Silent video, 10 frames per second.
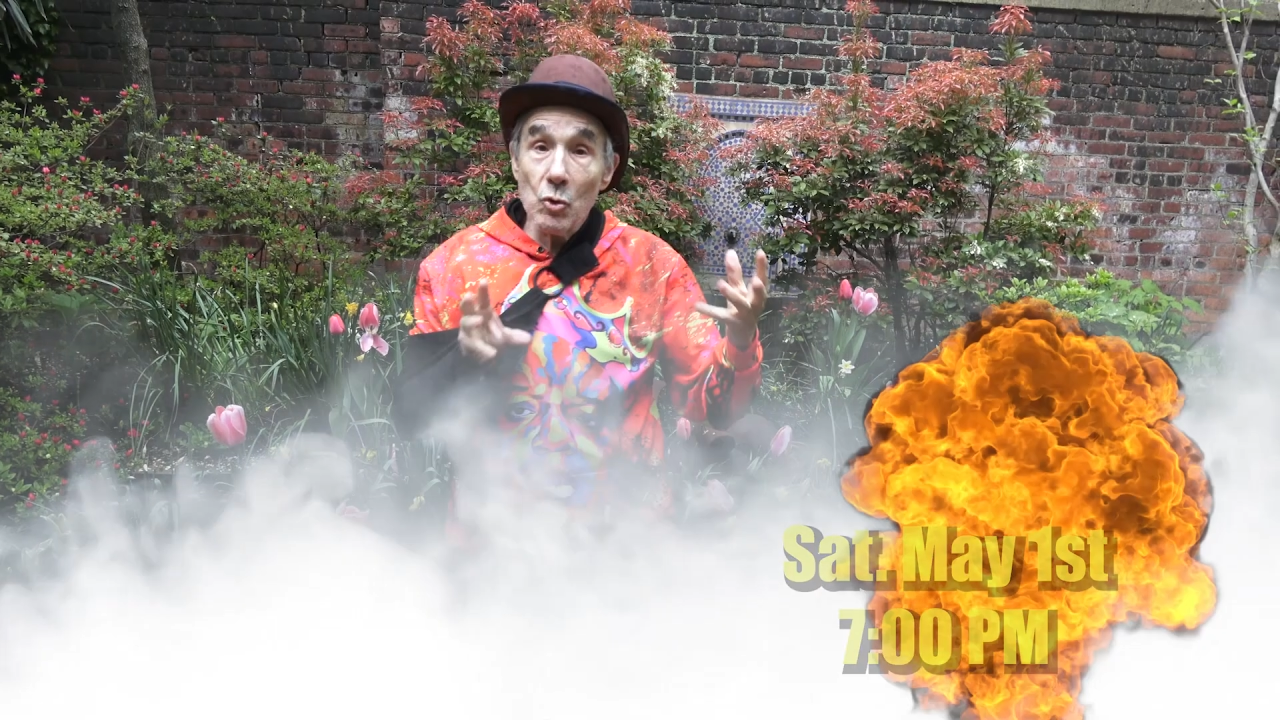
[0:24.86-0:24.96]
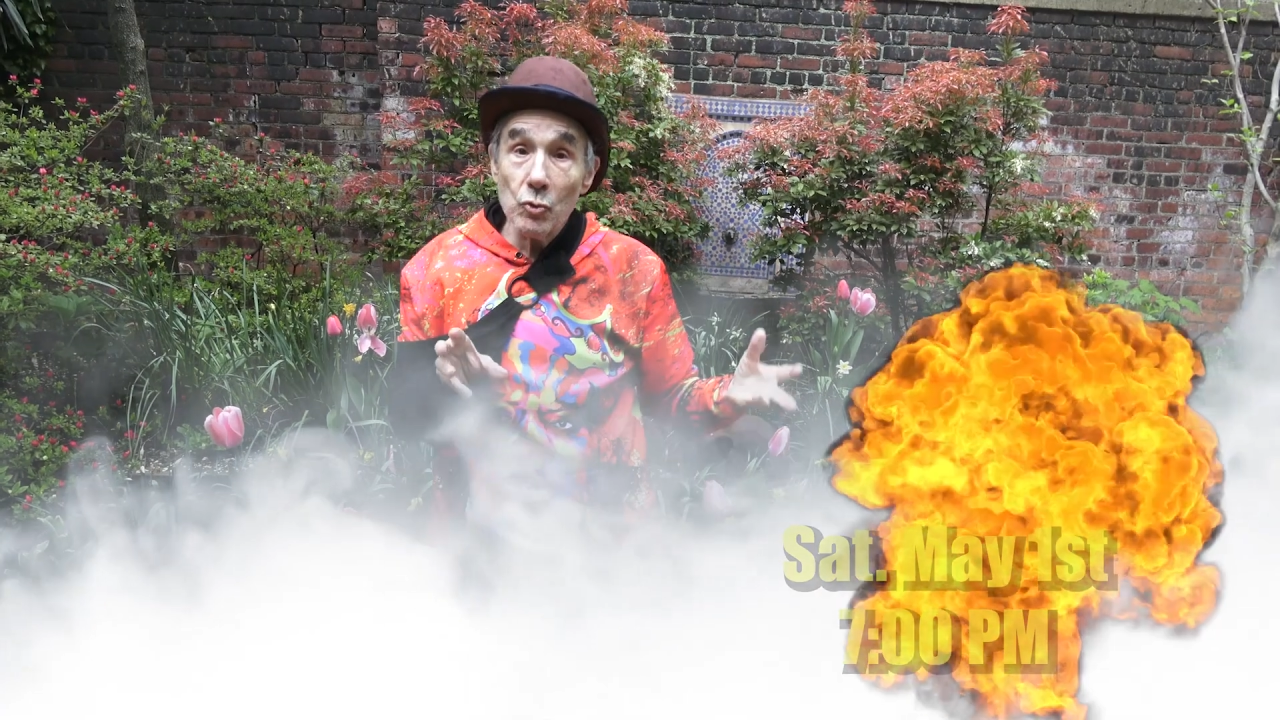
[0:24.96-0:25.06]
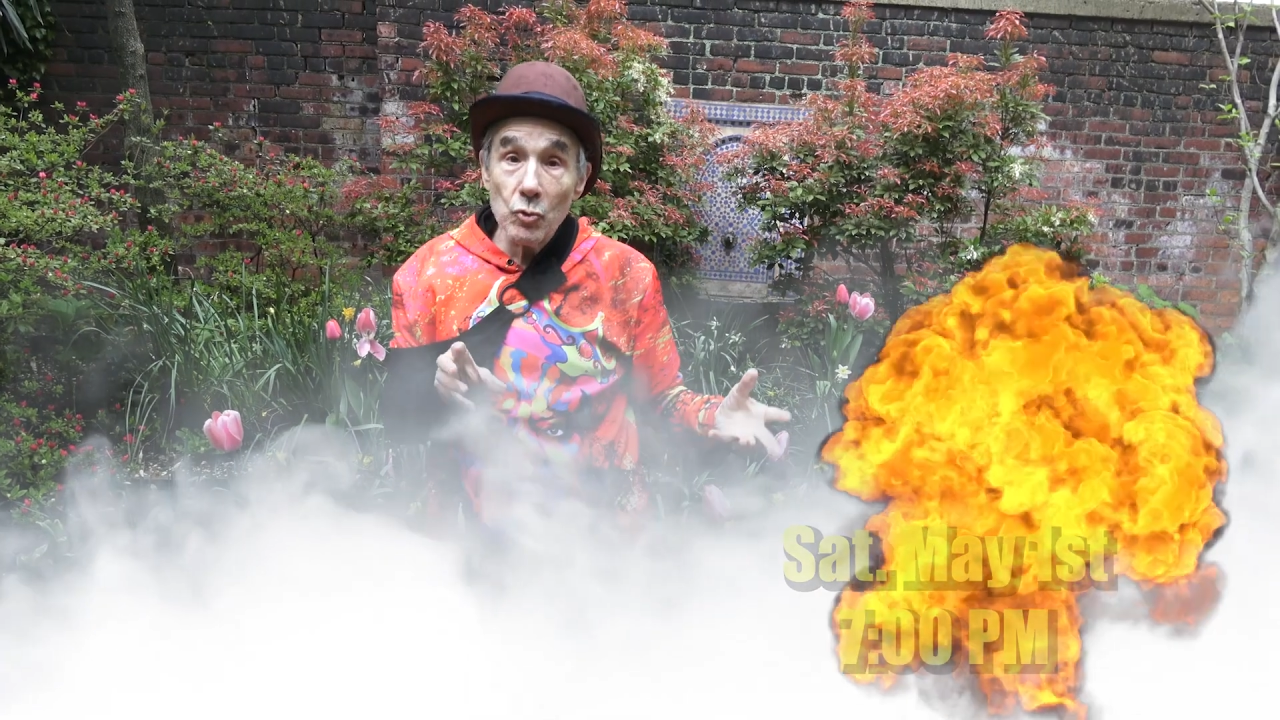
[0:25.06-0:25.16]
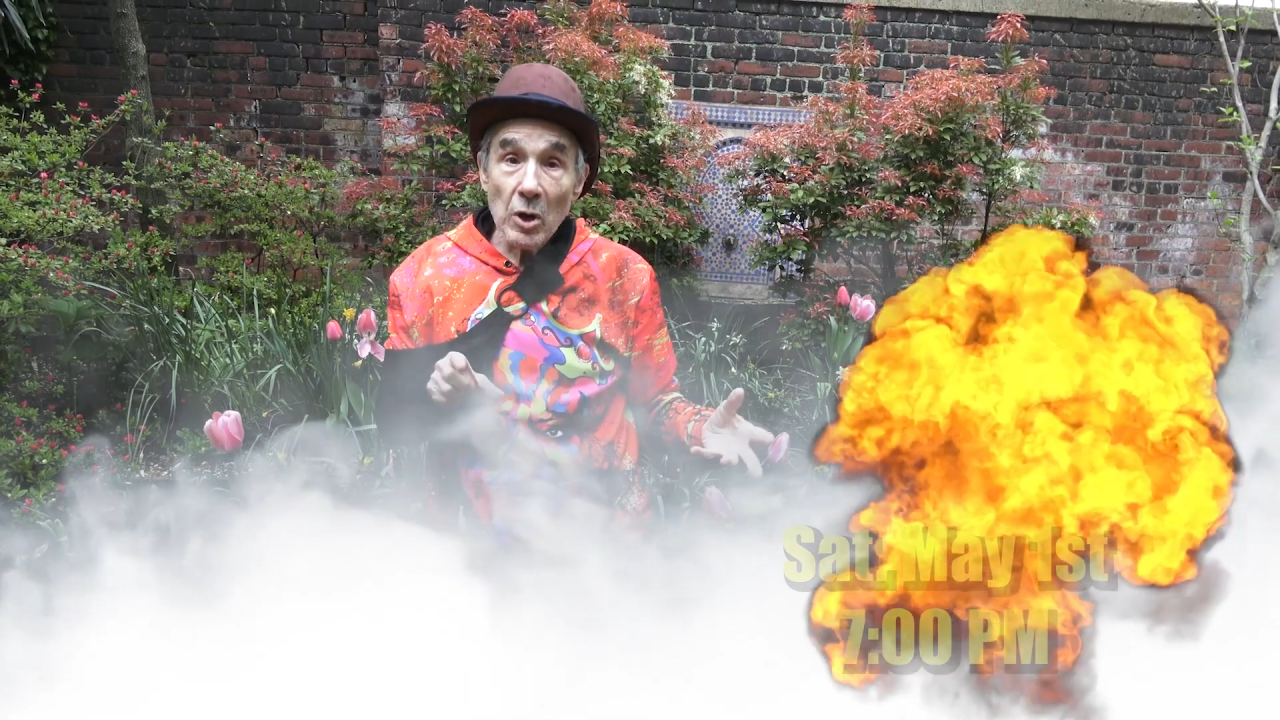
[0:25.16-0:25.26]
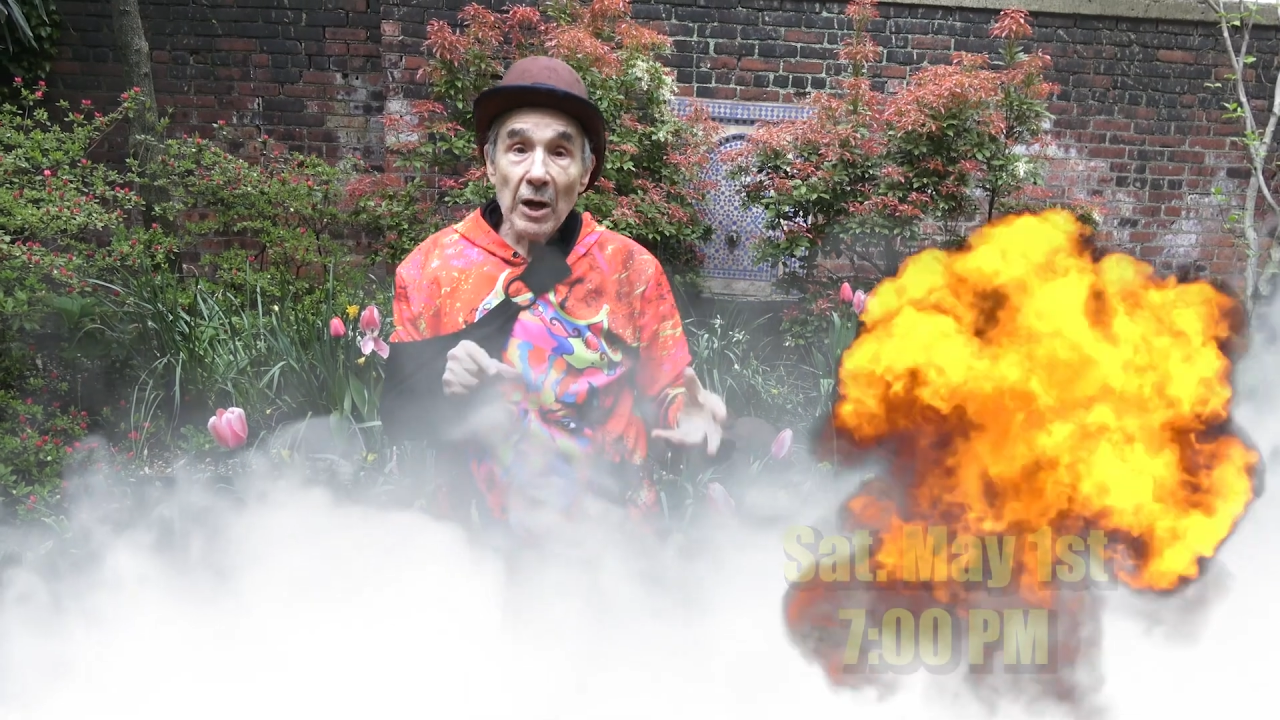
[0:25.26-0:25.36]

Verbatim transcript: new